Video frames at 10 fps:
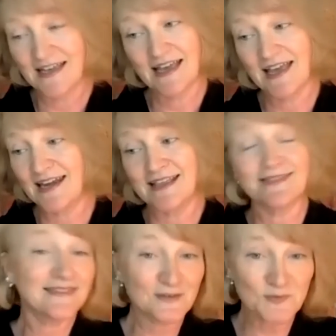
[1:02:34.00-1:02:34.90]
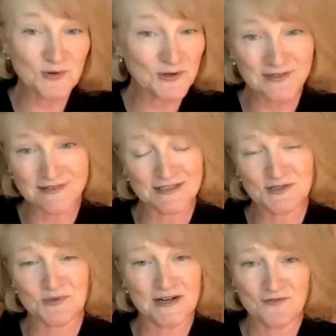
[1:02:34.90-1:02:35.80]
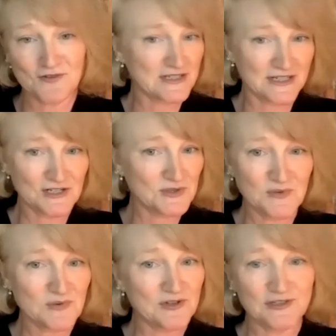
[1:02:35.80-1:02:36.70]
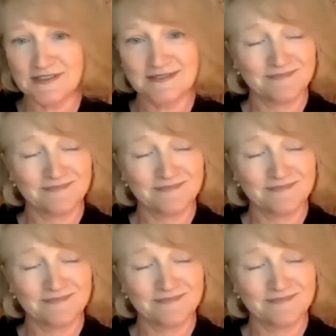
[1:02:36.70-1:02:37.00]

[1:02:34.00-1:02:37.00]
And in this world, in this 21st century world,